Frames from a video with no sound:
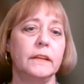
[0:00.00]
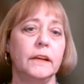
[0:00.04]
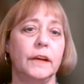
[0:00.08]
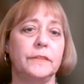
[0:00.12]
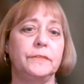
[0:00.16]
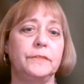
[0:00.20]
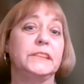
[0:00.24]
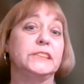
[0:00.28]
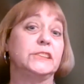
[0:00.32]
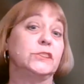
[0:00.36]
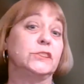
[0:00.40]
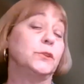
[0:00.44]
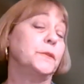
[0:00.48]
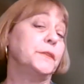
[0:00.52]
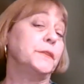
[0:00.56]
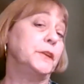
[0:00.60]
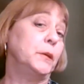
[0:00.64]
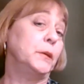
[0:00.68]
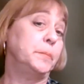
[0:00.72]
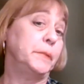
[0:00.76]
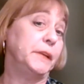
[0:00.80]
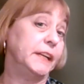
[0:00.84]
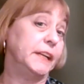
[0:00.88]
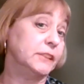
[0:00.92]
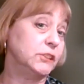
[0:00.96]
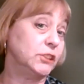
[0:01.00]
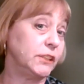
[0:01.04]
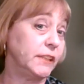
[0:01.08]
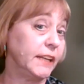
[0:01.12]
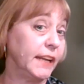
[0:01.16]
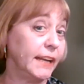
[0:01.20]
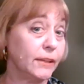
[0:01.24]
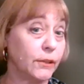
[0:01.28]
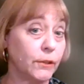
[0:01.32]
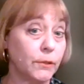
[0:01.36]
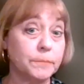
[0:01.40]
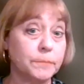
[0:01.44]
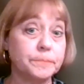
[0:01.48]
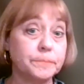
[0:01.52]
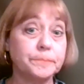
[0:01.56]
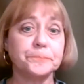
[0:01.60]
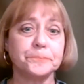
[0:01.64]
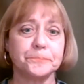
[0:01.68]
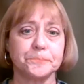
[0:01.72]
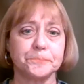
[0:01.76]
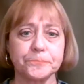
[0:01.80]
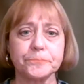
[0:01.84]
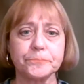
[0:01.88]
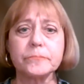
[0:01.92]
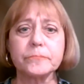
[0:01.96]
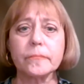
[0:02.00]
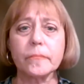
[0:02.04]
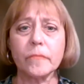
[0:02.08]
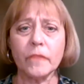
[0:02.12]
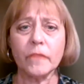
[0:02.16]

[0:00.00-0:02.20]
a physical therapy educator. Mm-hmm.